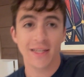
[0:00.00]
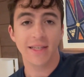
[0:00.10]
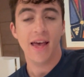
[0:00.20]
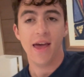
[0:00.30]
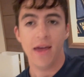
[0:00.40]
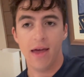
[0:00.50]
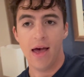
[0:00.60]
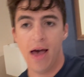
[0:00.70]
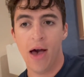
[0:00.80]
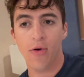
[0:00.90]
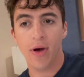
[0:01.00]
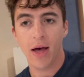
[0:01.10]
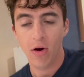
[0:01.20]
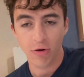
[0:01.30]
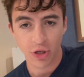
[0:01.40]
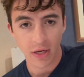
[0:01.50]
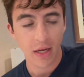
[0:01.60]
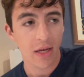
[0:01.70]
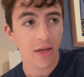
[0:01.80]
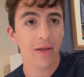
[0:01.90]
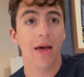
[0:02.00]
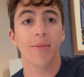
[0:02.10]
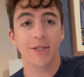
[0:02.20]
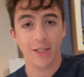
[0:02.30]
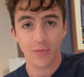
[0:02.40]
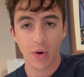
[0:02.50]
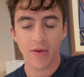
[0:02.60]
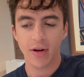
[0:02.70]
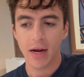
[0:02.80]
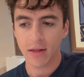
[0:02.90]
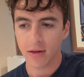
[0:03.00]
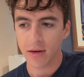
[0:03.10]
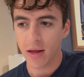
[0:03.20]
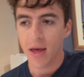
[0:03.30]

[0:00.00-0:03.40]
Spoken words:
day out at Ocean Cay, MSC's private island.